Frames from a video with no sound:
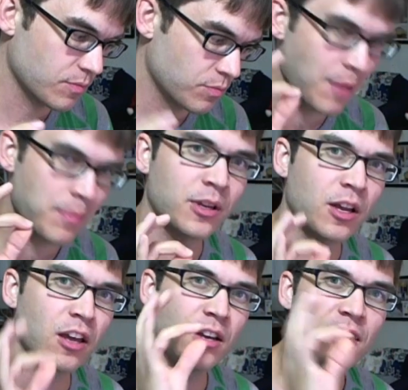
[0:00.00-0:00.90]
pepper
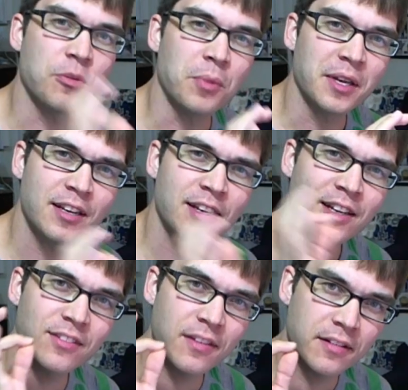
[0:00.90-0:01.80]
kind of at the
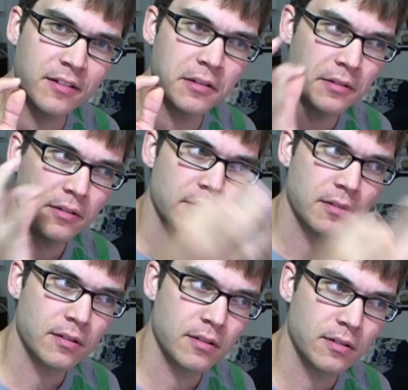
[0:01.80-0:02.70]
beginning and then
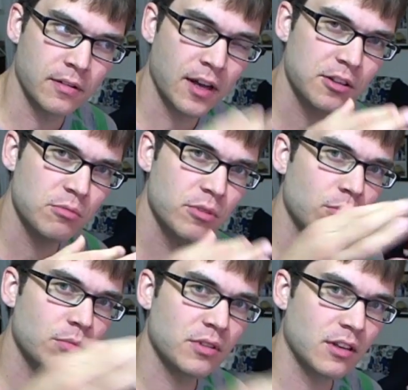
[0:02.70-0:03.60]
not in the
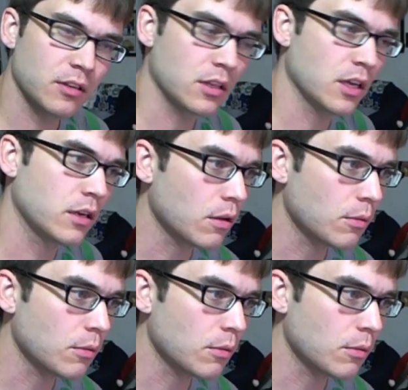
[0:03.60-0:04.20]
middle, but then at the end.